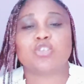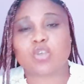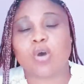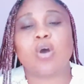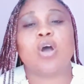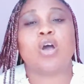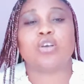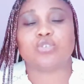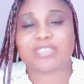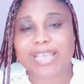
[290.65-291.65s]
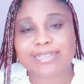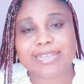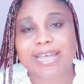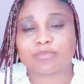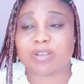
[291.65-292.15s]
So you take
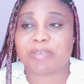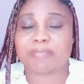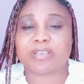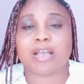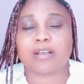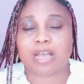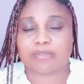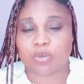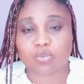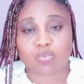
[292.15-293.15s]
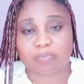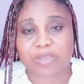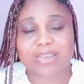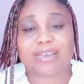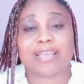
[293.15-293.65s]
that when the baby have gone to
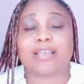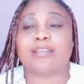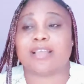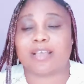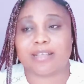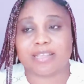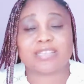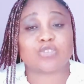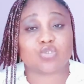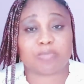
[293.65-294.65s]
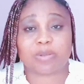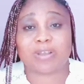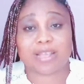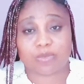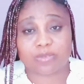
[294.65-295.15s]
bed, like let's assume it,
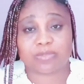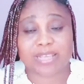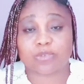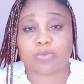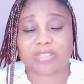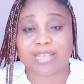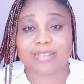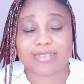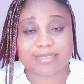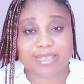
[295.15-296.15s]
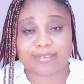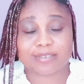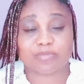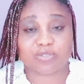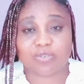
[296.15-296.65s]
like what I
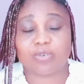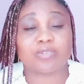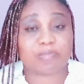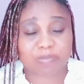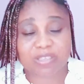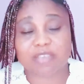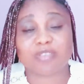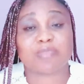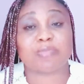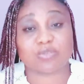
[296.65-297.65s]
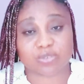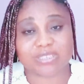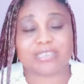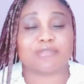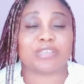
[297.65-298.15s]
said before, baby giving baby
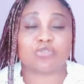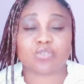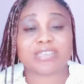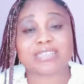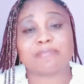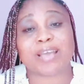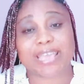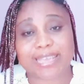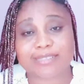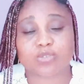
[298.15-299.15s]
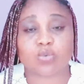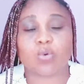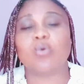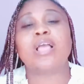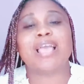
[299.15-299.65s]
routine. If they usually sleep by 8, you
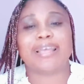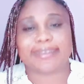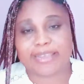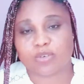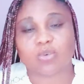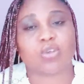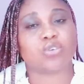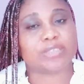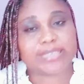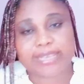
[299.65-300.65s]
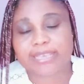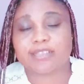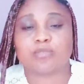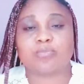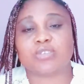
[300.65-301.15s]
go 9 o'clock, you take
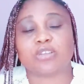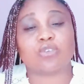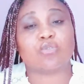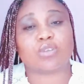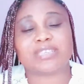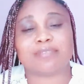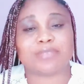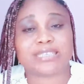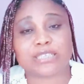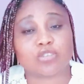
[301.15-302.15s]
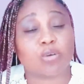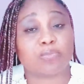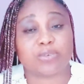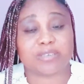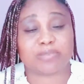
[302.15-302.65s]
it, put enough water, mix it
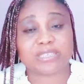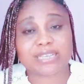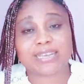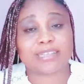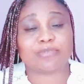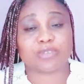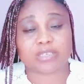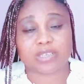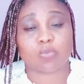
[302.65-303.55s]
up with the bitter leaf, the